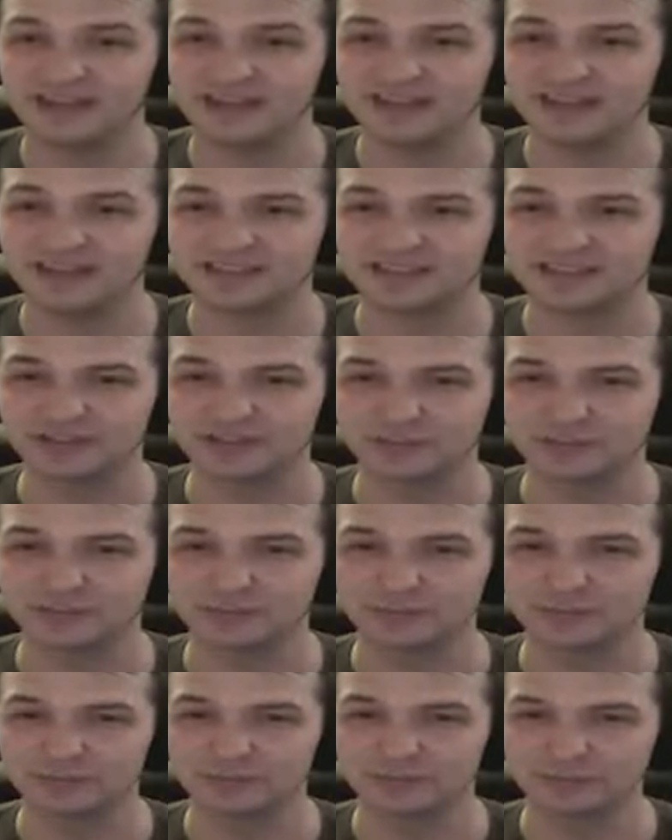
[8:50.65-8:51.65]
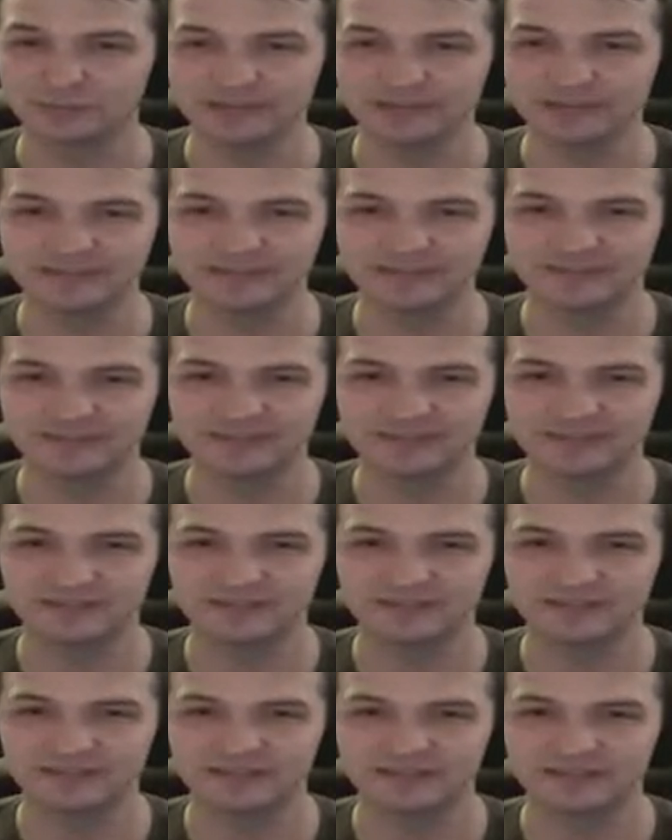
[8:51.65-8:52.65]

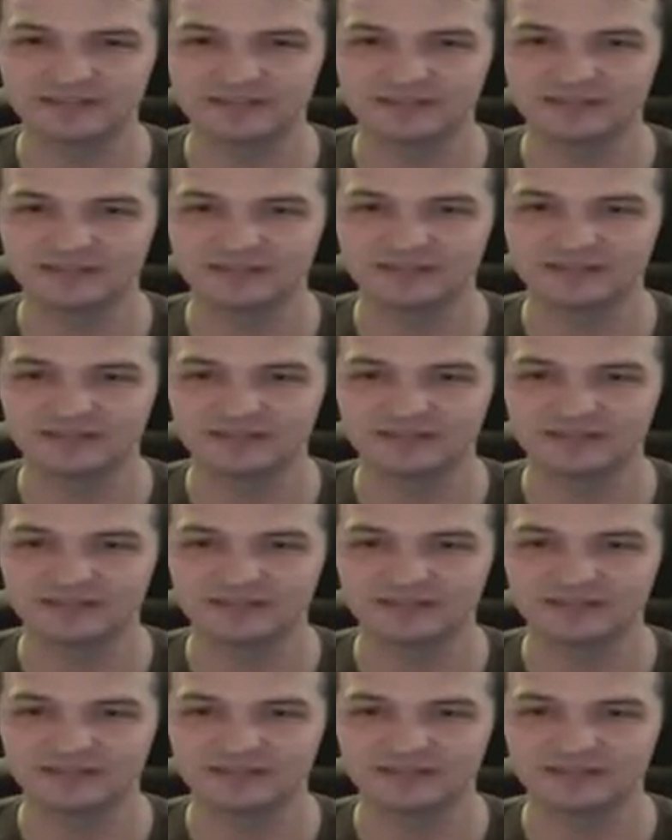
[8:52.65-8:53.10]
No words are spoken by the person on screen.